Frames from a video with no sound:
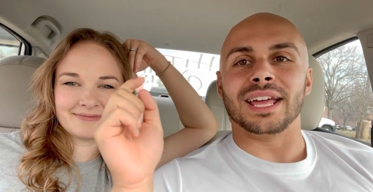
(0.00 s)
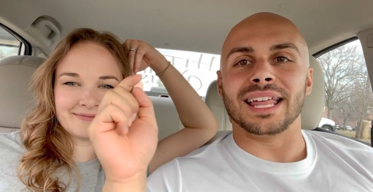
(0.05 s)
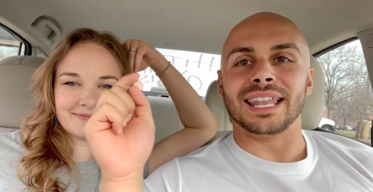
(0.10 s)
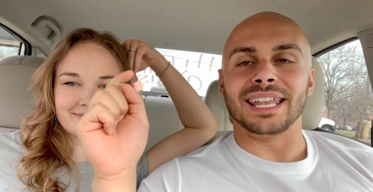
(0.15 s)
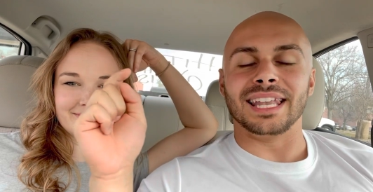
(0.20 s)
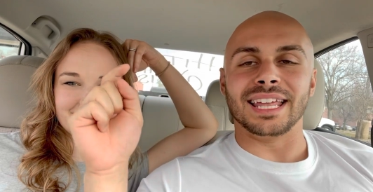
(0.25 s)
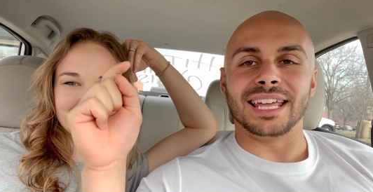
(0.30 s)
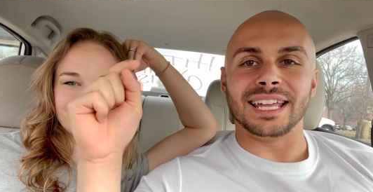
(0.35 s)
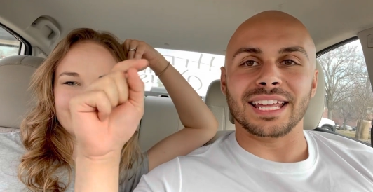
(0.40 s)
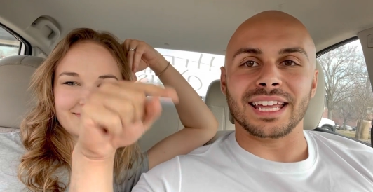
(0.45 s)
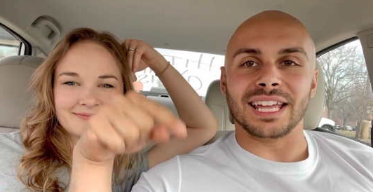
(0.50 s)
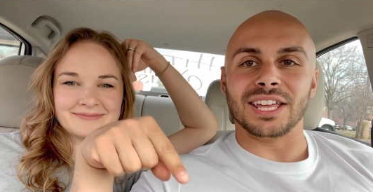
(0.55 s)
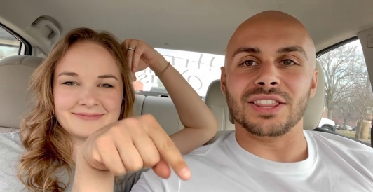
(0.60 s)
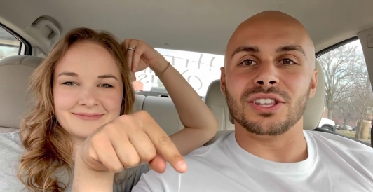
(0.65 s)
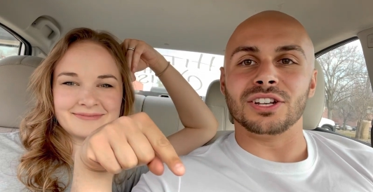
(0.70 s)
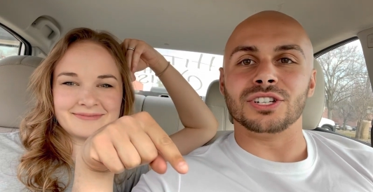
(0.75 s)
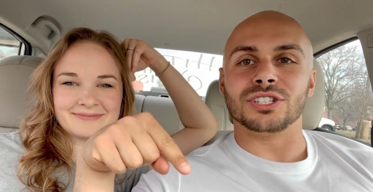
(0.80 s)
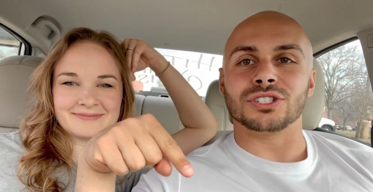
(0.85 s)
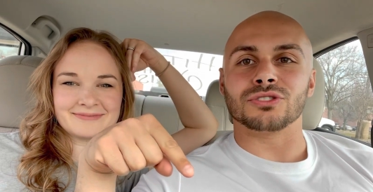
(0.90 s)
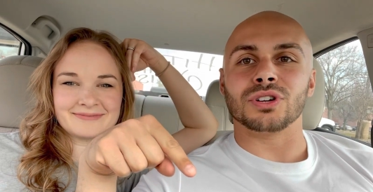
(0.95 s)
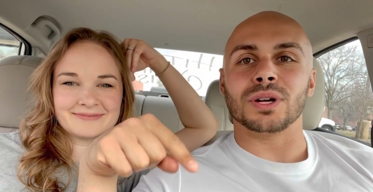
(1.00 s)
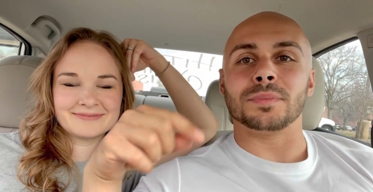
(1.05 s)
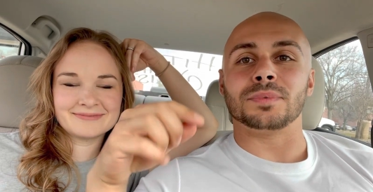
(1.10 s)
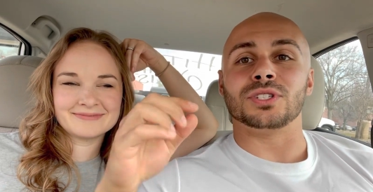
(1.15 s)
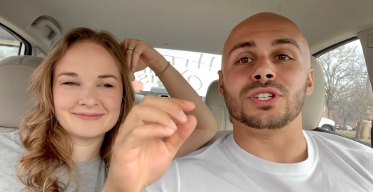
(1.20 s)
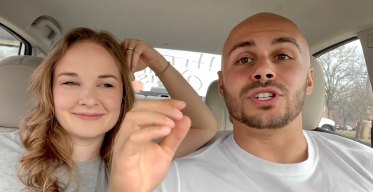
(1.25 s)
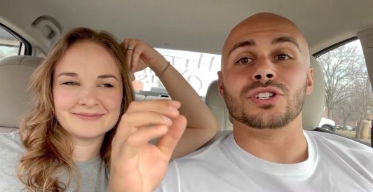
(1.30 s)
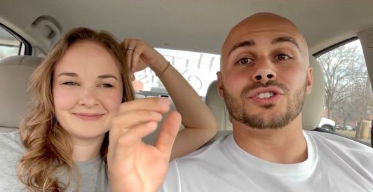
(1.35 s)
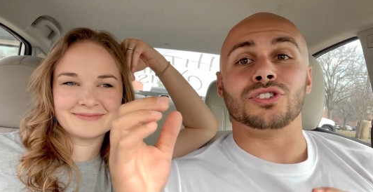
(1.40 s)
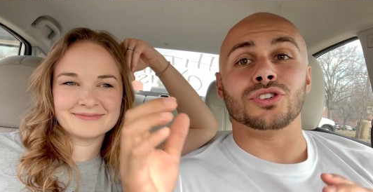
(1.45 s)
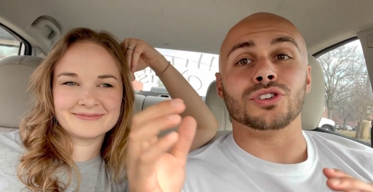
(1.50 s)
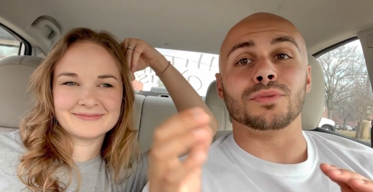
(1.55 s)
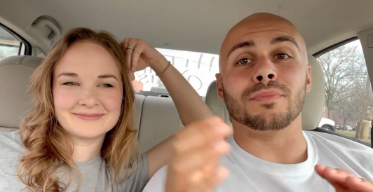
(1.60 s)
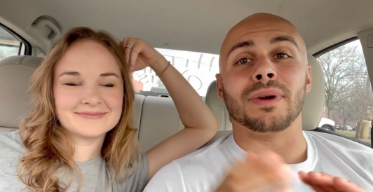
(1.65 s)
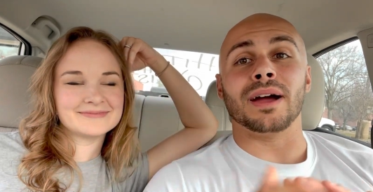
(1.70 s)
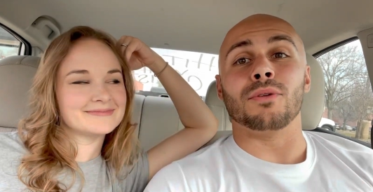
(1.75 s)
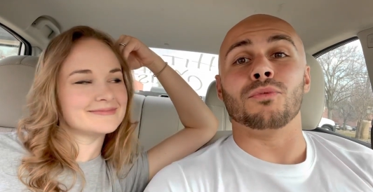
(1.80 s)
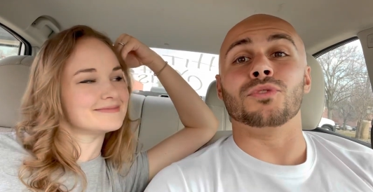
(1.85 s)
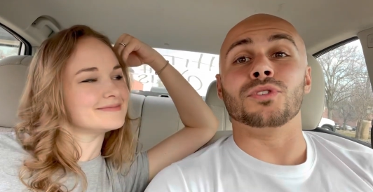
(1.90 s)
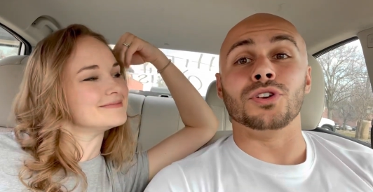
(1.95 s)
Speaker 1: a link in the description to my
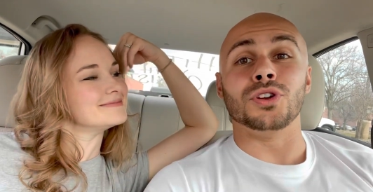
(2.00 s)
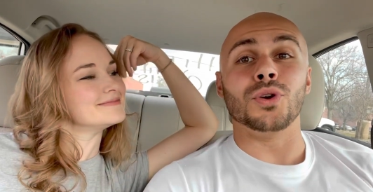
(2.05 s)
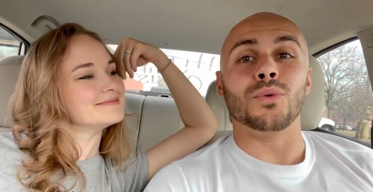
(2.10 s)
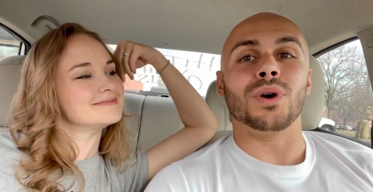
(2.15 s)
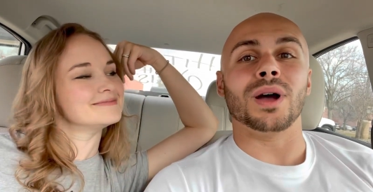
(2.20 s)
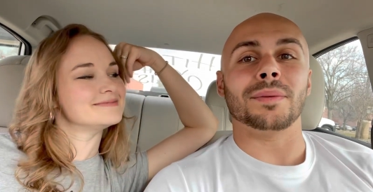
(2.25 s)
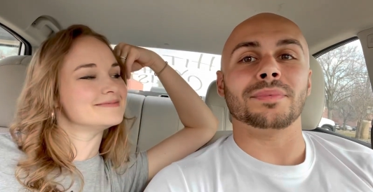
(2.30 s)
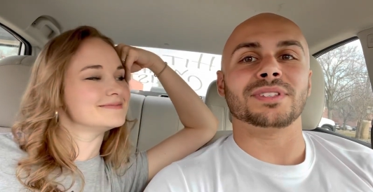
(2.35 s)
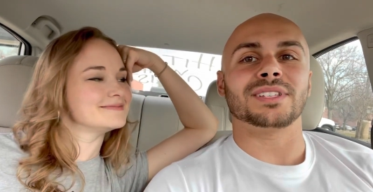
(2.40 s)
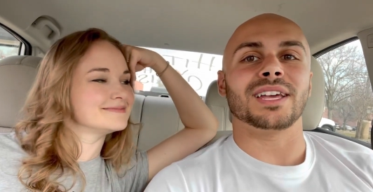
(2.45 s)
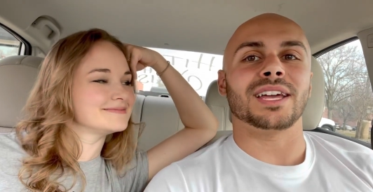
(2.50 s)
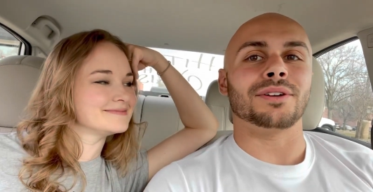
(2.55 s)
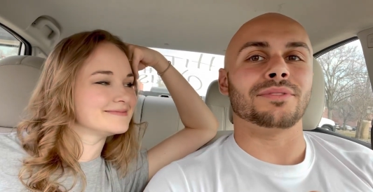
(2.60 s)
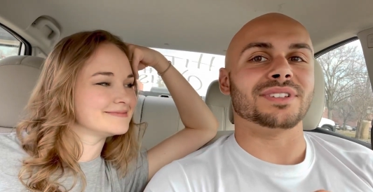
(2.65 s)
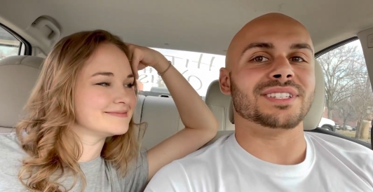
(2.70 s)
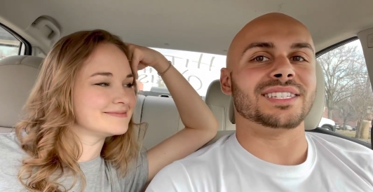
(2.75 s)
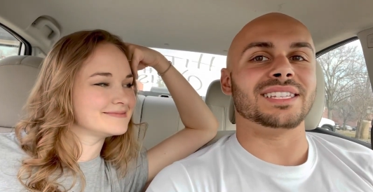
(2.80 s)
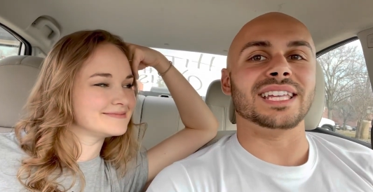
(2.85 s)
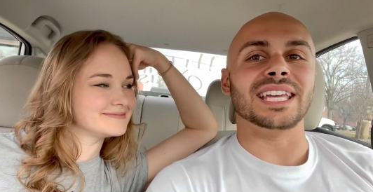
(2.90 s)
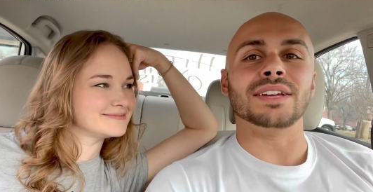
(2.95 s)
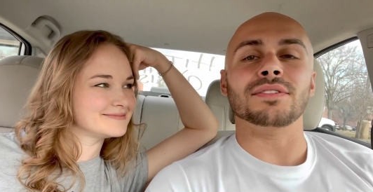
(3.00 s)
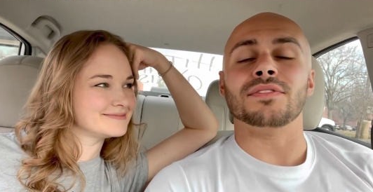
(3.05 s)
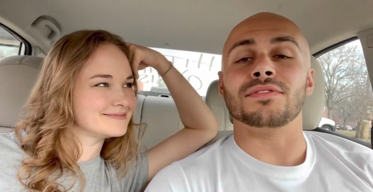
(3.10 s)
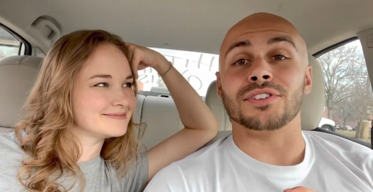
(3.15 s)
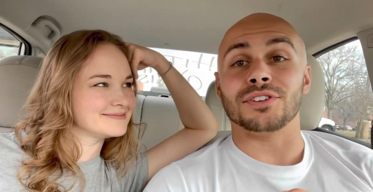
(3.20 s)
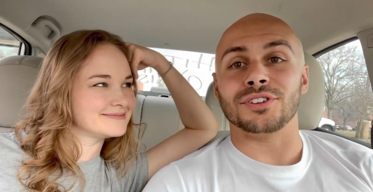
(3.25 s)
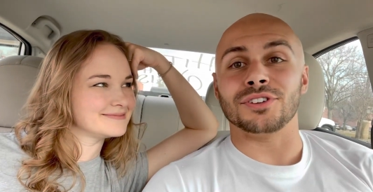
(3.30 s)
new website with Steve if you're